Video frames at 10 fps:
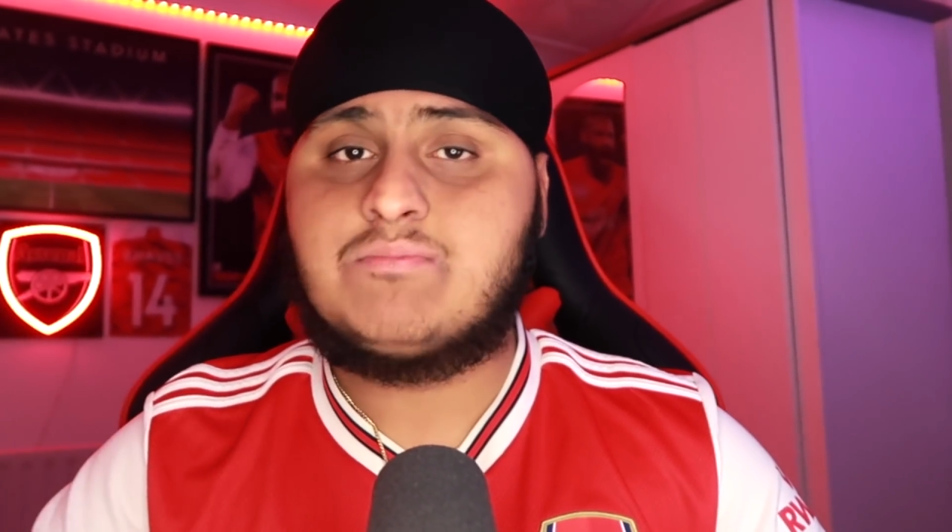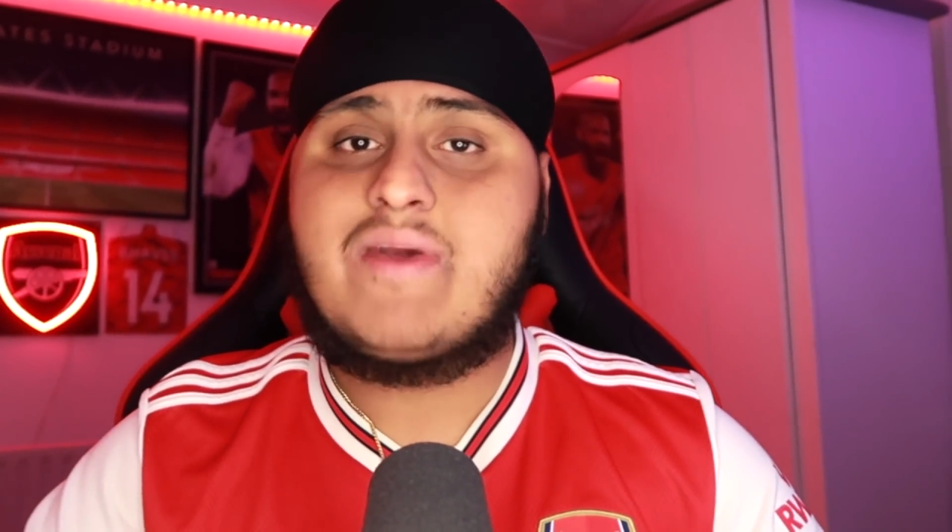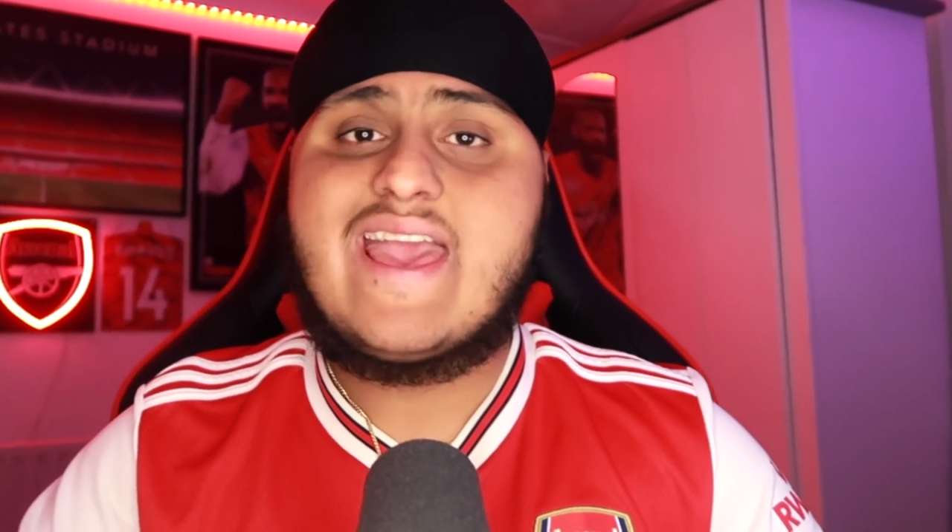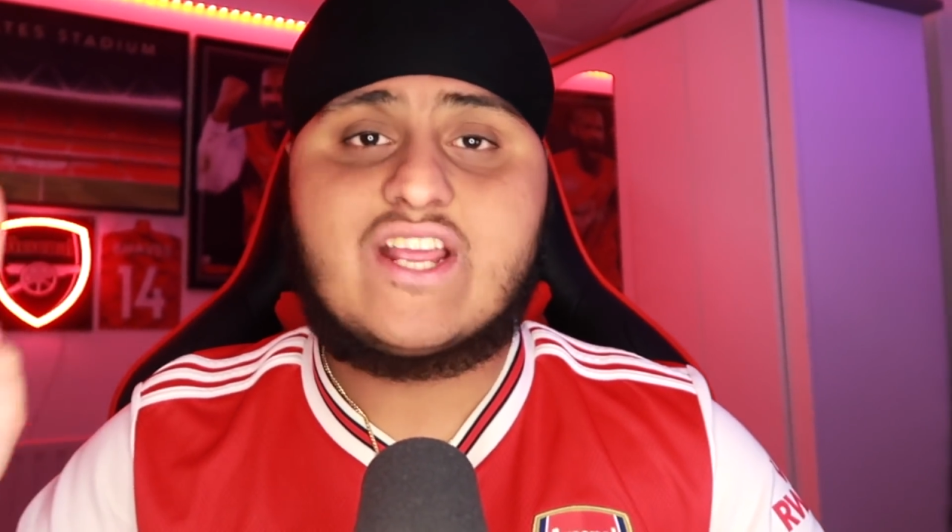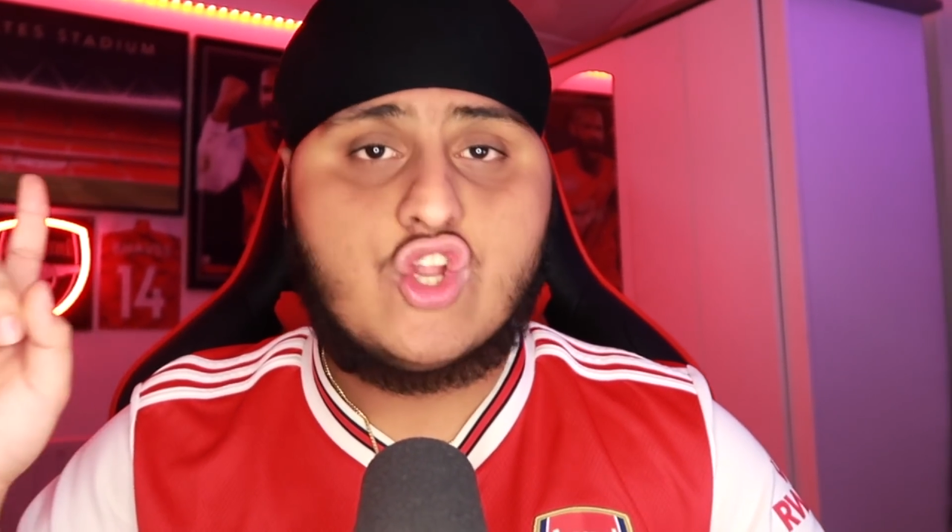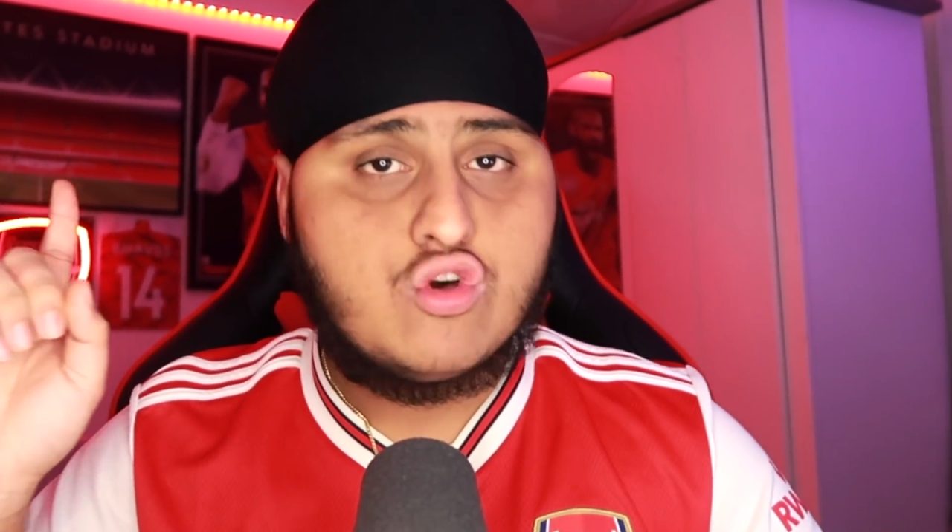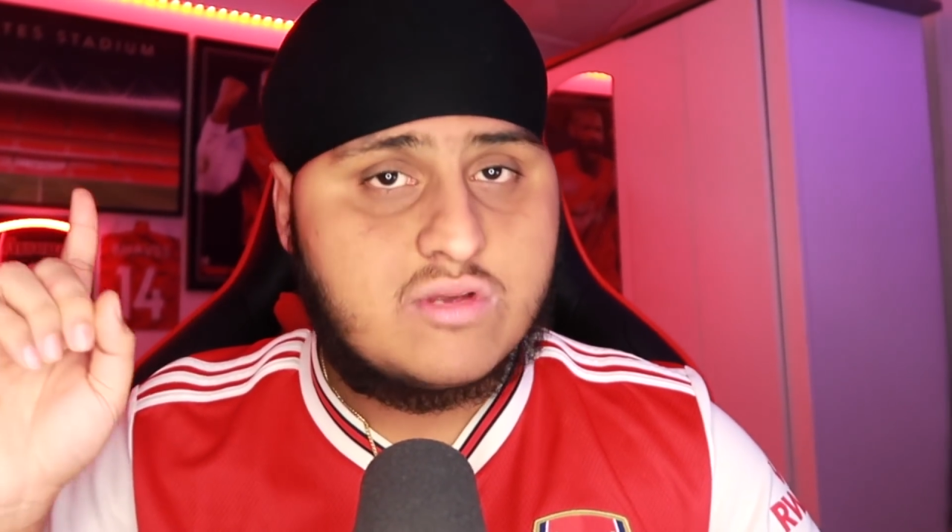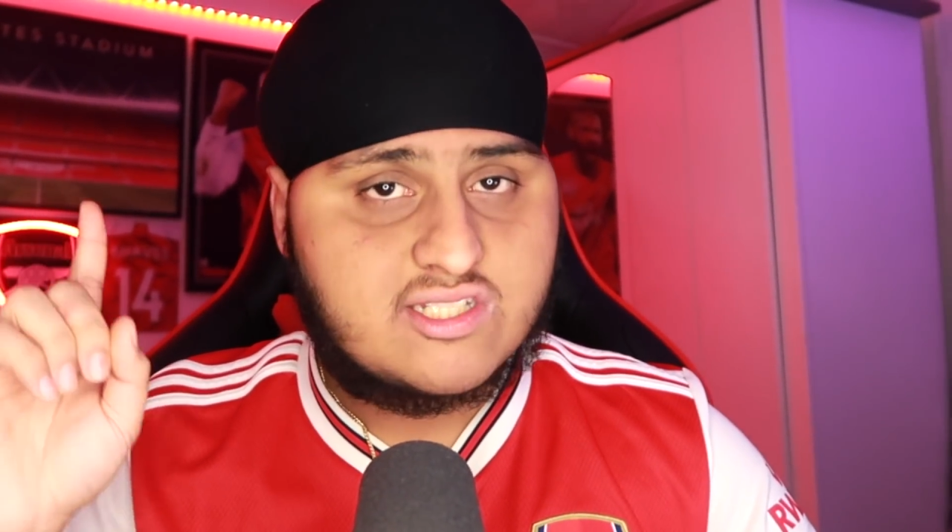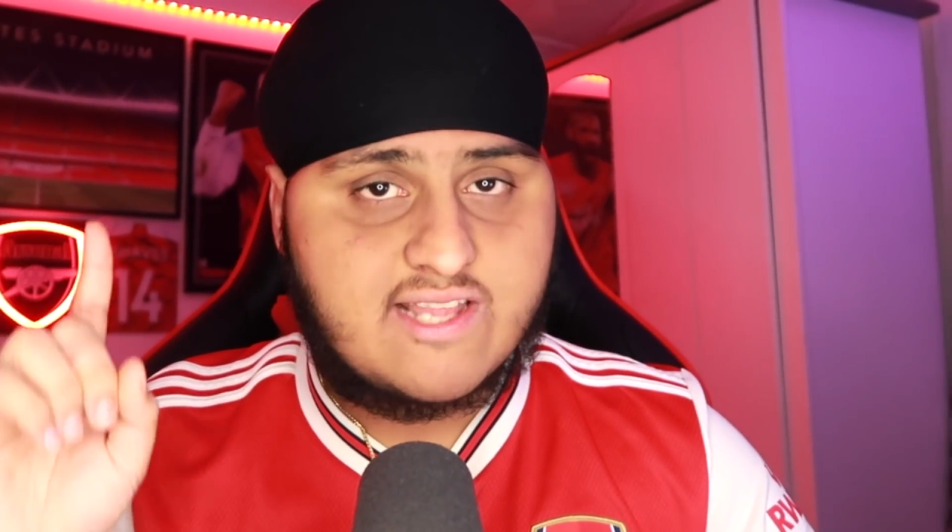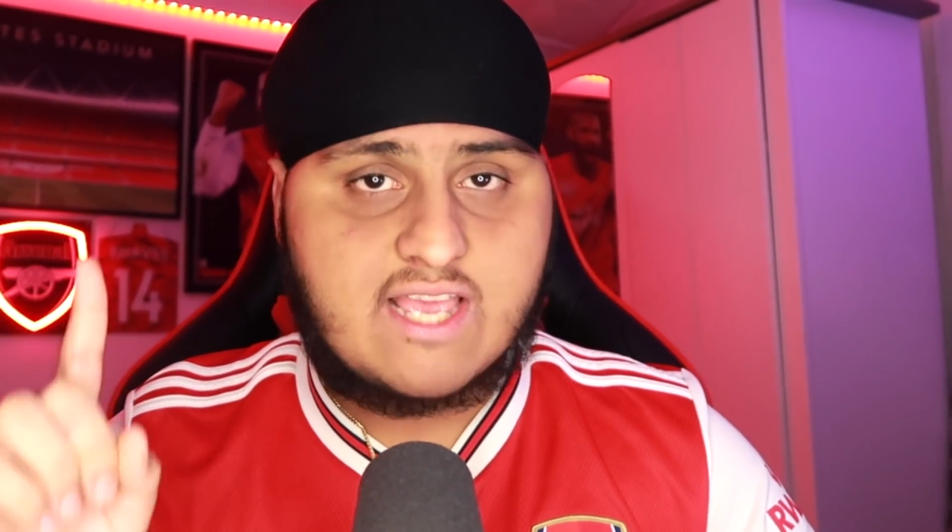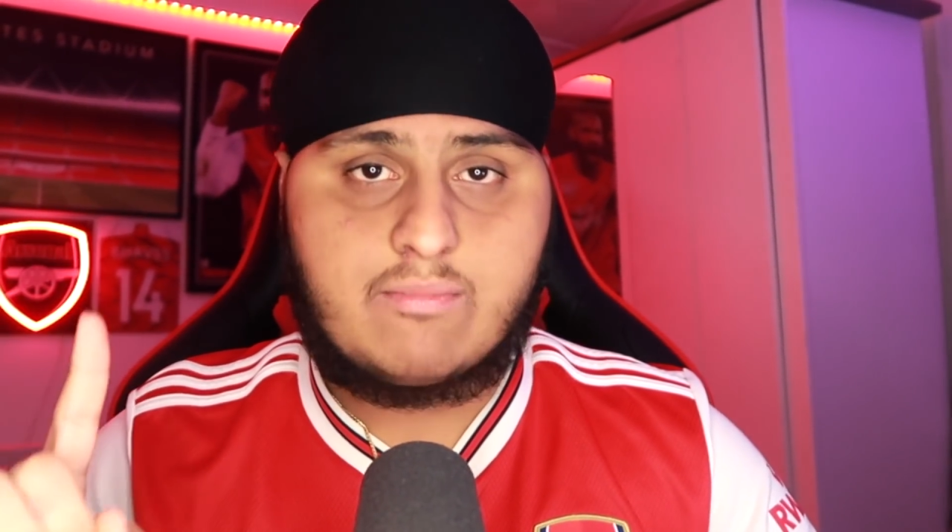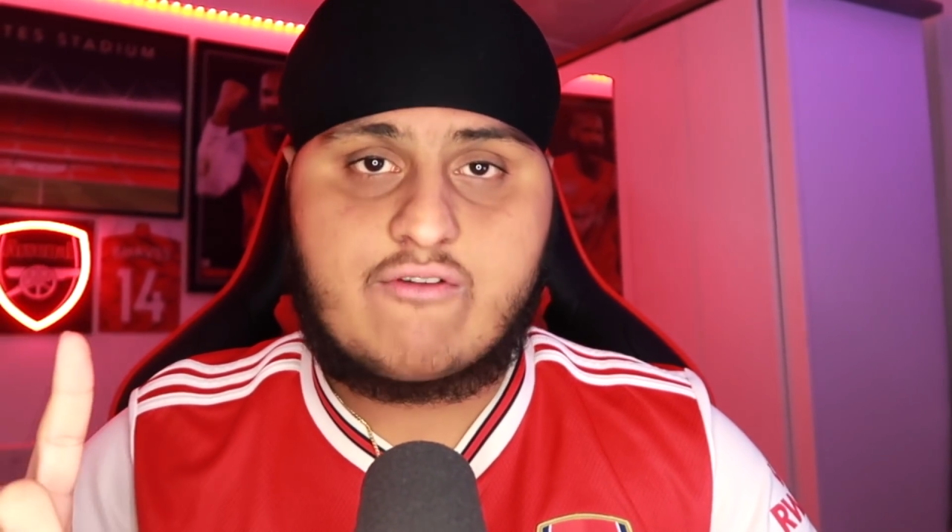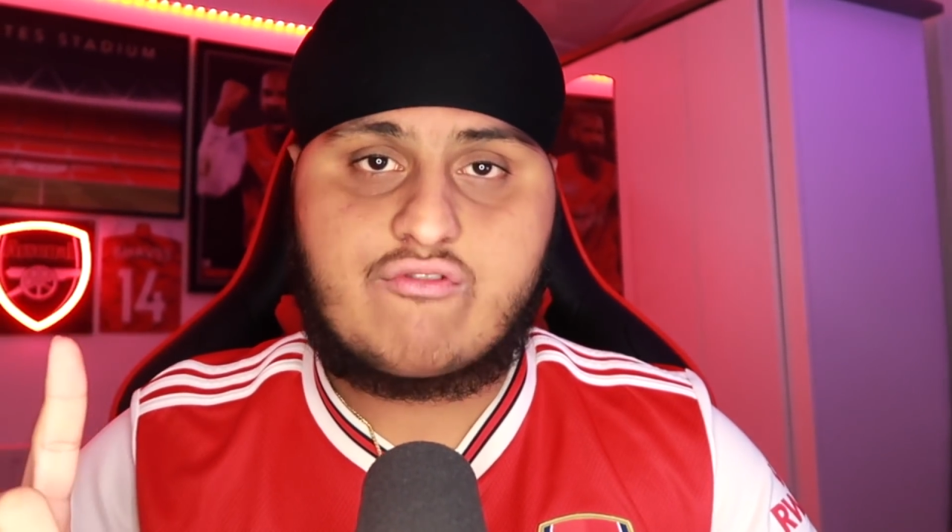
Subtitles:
make no mistake my